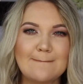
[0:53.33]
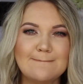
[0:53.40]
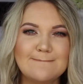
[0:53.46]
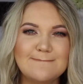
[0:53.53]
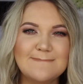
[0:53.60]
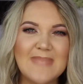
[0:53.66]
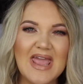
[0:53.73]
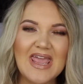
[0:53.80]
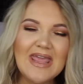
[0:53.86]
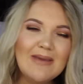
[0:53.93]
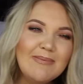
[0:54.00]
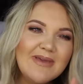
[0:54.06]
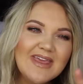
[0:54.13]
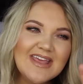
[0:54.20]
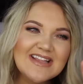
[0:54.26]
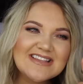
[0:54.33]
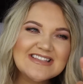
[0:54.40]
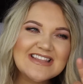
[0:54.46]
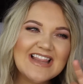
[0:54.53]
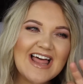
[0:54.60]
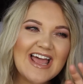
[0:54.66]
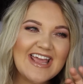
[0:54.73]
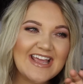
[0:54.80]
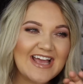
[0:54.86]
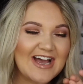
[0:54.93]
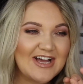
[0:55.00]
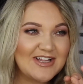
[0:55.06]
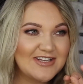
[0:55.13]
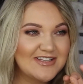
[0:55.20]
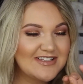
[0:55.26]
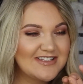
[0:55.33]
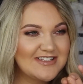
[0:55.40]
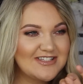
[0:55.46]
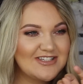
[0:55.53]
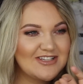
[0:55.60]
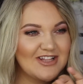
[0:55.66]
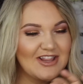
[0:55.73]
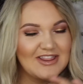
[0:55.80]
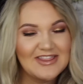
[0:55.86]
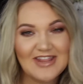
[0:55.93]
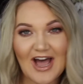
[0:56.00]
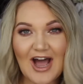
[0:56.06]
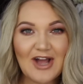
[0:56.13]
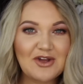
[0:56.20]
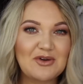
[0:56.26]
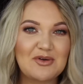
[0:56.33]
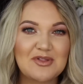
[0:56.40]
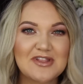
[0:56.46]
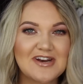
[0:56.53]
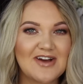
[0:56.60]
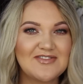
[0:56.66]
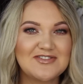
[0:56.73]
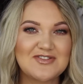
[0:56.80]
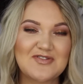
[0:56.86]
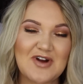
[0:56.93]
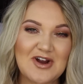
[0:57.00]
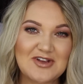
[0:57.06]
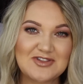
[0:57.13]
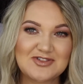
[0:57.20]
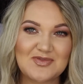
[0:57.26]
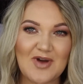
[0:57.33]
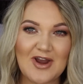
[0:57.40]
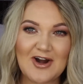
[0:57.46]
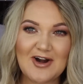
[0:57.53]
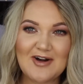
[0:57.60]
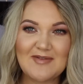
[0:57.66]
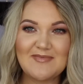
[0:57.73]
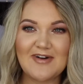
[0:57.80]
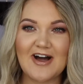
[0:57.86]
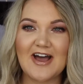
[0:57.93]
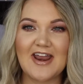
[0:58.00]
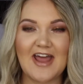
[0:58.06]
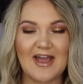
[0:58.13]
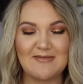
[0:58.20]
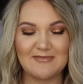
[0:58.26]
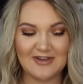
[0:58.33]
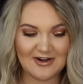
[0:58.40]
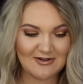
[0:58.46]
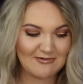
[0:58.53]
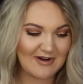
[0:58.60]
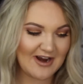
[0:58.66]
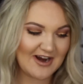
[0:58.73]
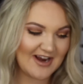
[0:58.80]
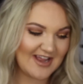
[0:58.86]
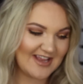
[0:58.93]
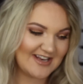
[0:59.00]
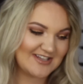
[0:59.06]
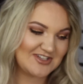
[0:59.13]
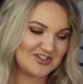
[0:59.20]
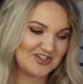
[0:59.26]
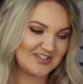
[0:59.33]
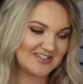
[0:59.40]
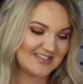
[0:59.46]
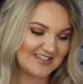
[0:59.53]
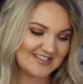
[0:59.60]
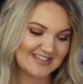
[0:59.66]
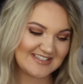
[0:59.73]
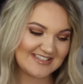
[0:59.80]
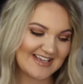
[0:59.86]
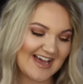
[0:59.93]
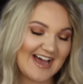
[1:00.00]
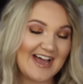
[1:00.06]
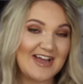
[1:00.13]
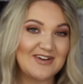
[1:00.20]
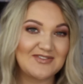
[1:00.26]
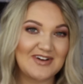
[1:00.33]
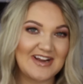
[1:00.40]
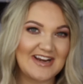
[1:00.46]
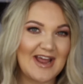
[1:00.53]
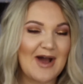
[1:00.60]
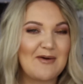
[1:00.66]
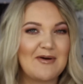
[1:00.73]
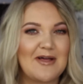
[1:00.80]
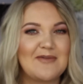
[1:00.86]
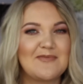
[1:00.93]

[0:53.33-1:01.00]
Maybe it's like a t not cool enough to wear a sweater, but I'm gonna wear it just inside right now while